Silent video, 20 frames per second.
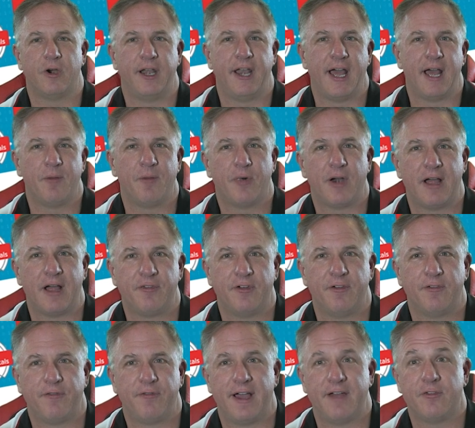
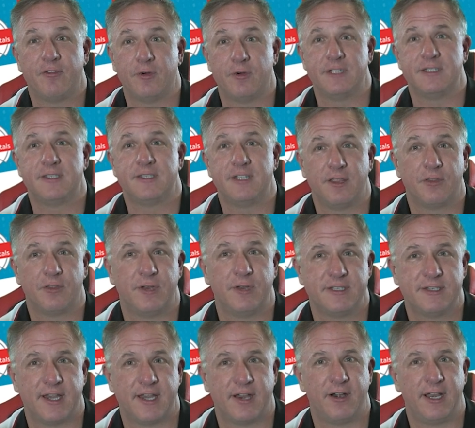nonprofit 501c3
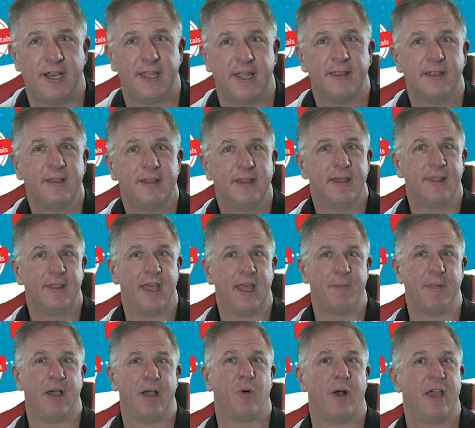charity that
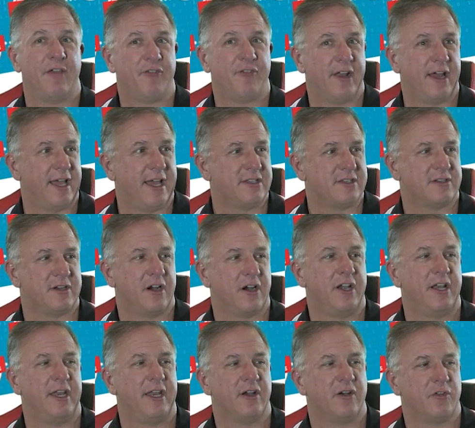my wife and I
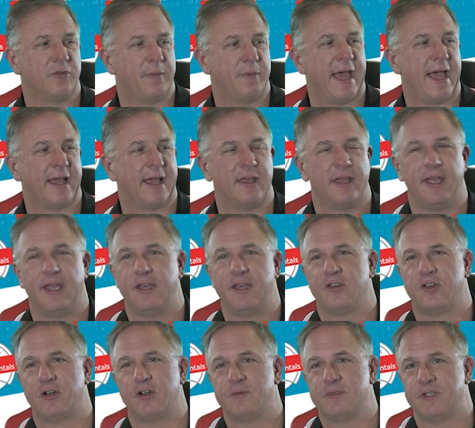started years back in
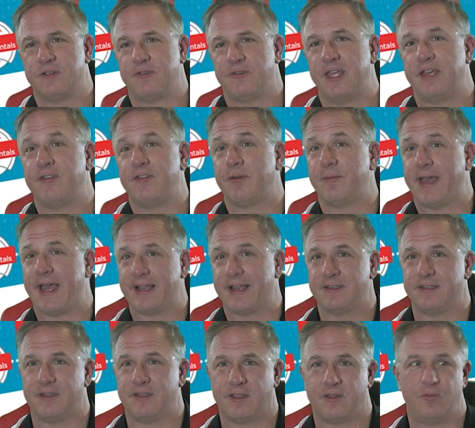terms of giving back
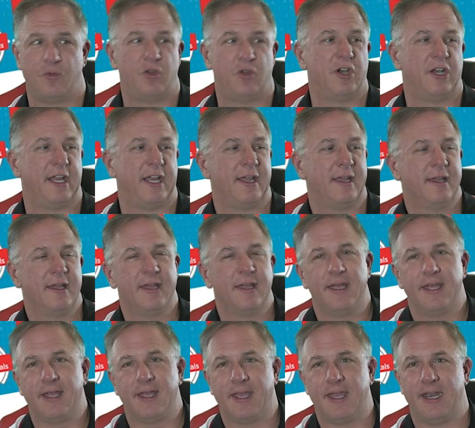to the community,
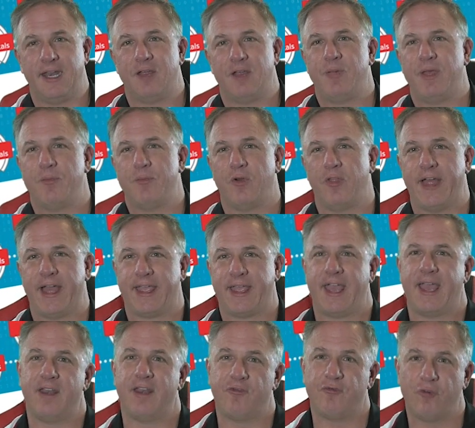getting people that
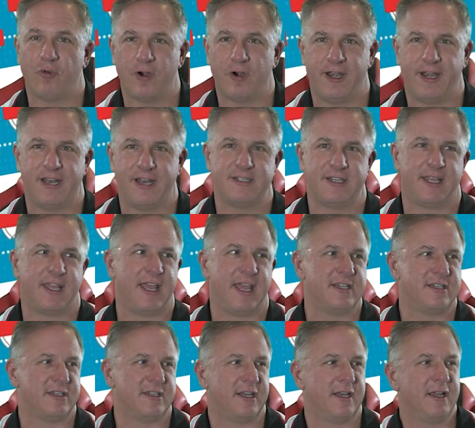can't afford an
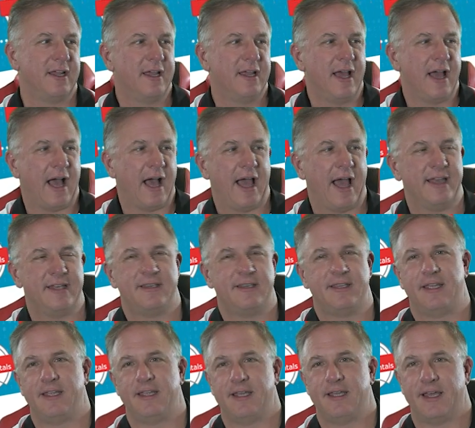education, IT
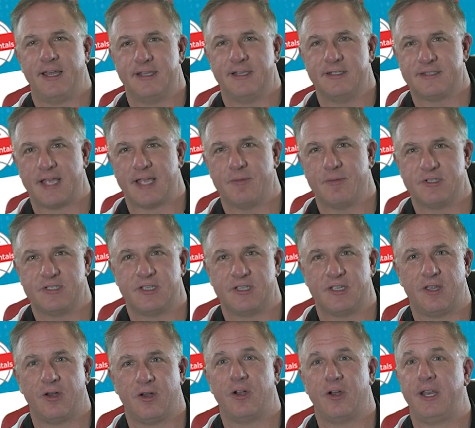and
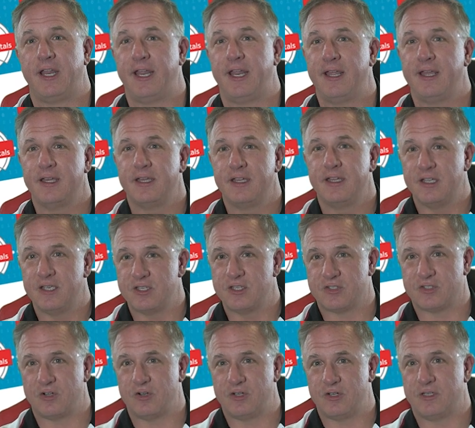cybersecurity
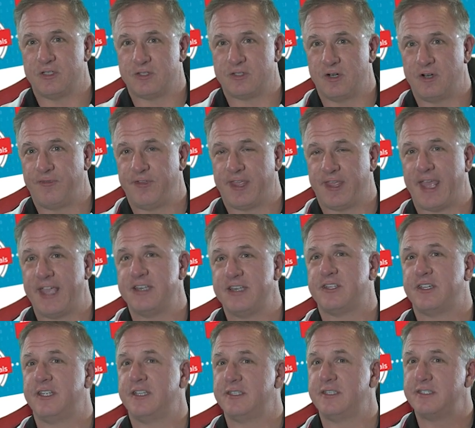
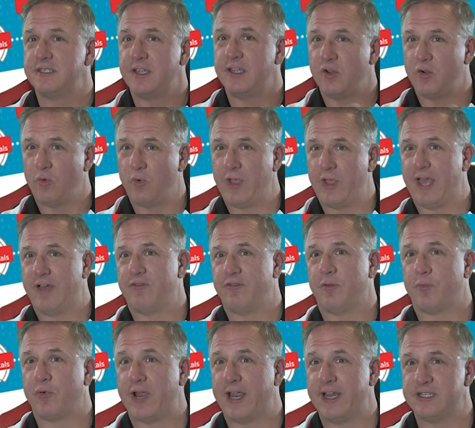certifications. We have
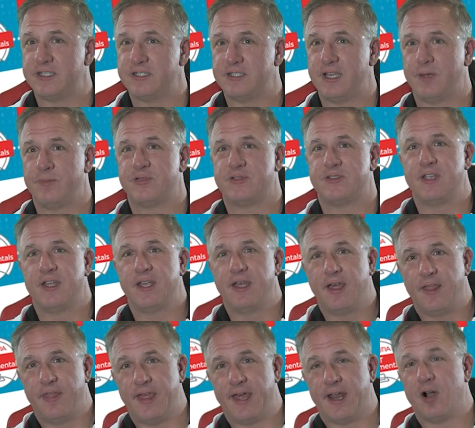apprenticeships
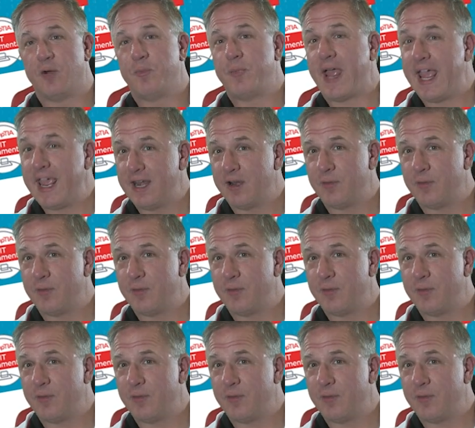that are paid